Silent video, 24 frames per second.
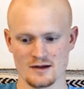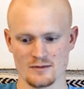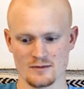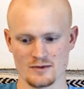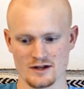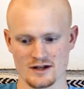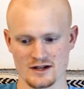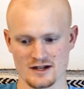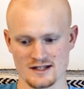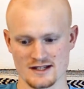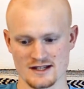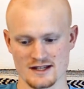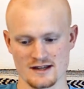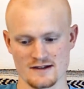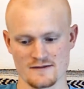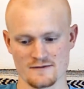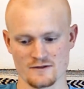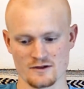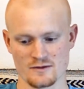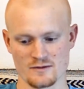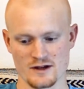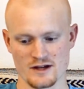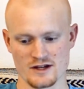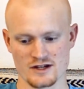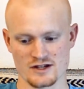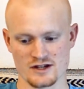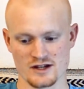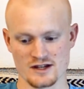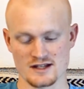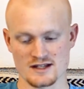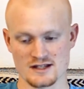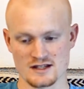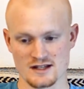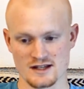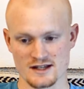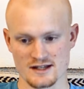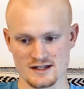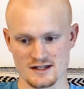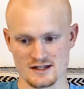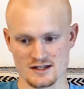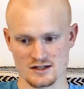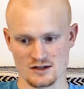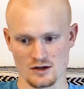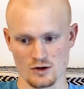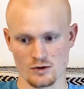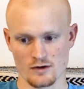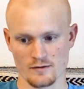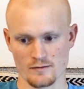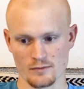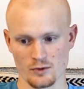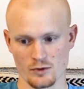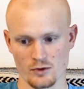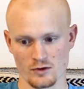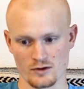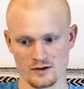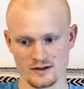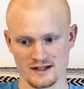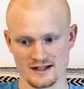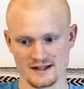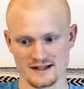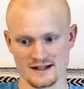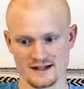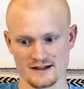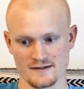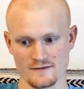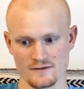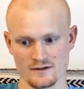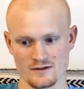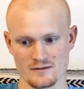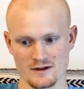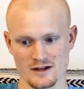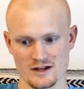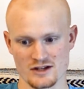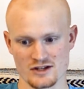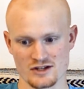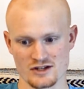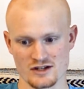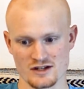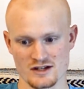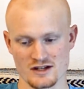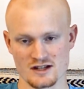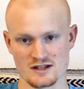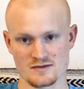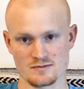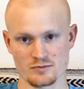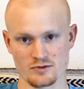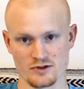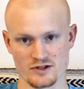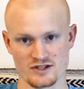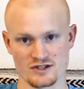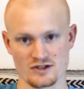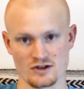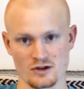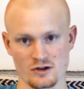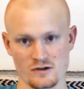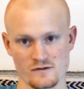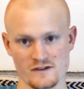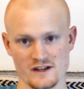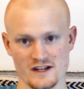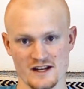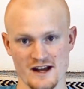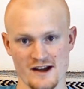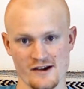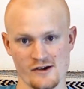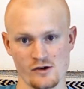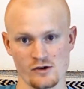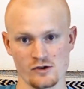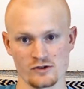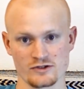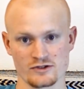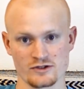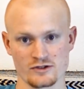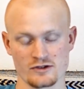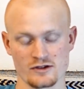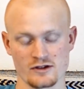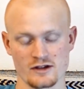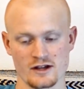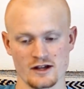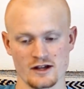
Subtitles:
because that information, it's so important that that information is preserved and not altered.